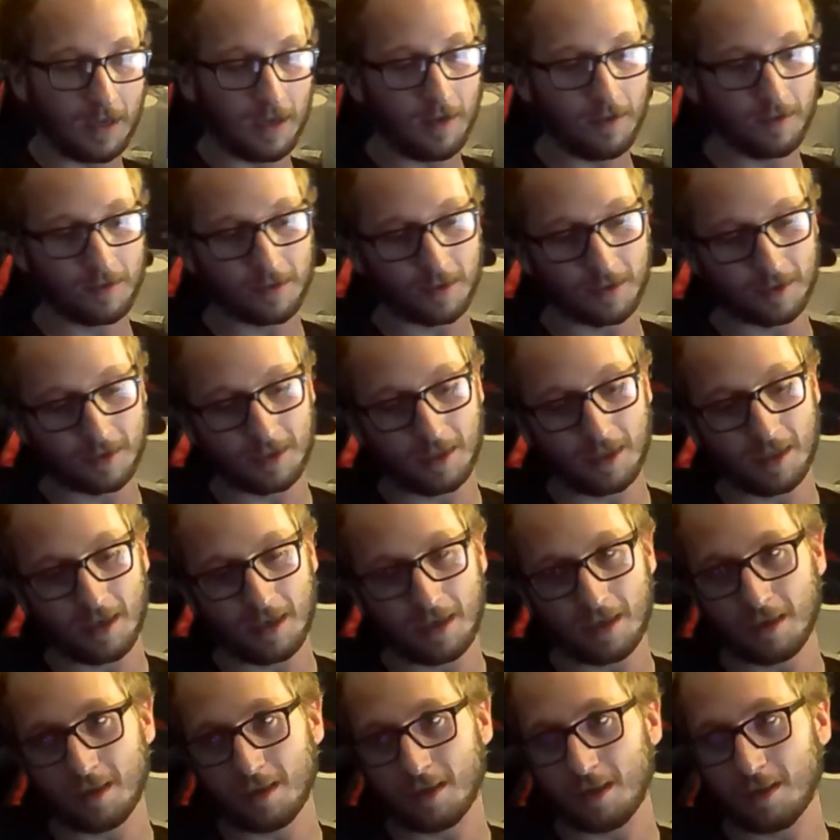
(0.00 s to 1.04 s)
I was gonna say,
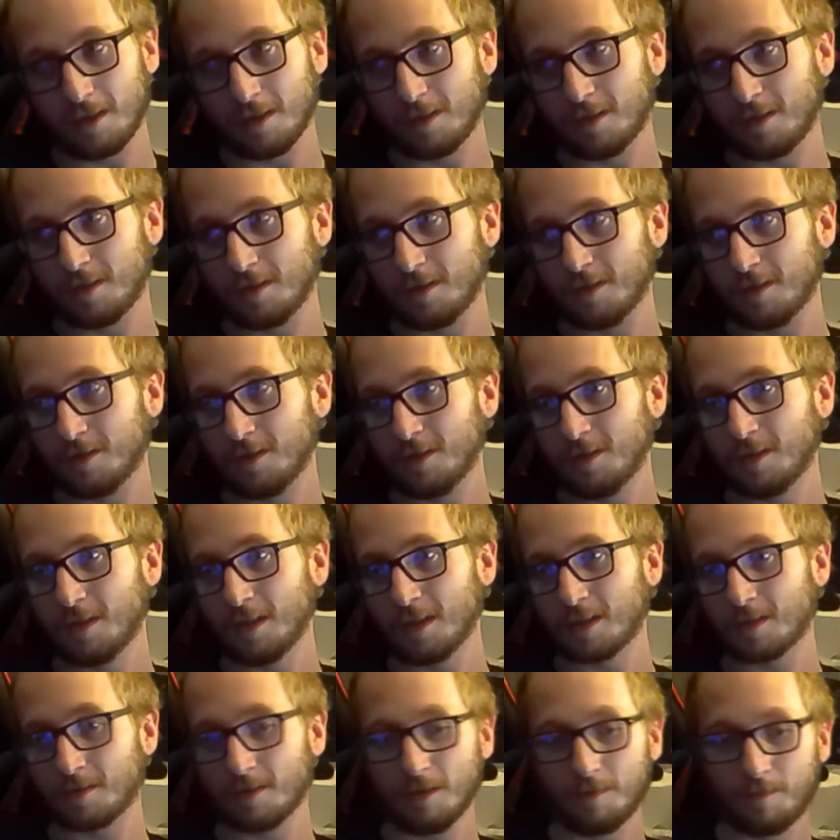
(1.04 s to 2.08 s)
like, she's
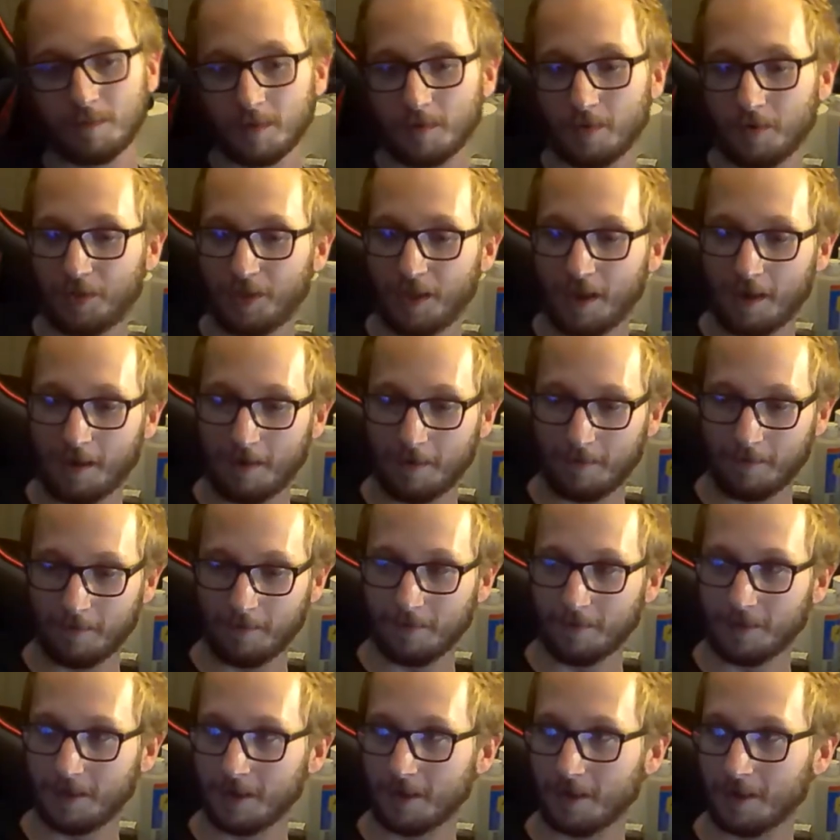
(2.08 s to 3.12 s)
less creepy with that
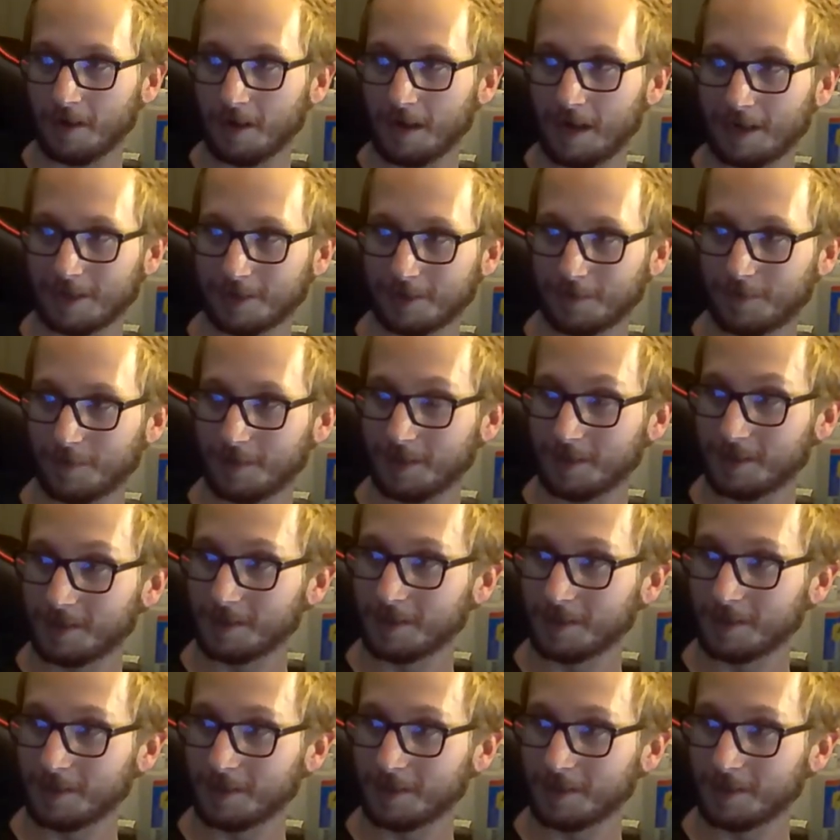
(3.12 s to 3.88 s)
than her actual face.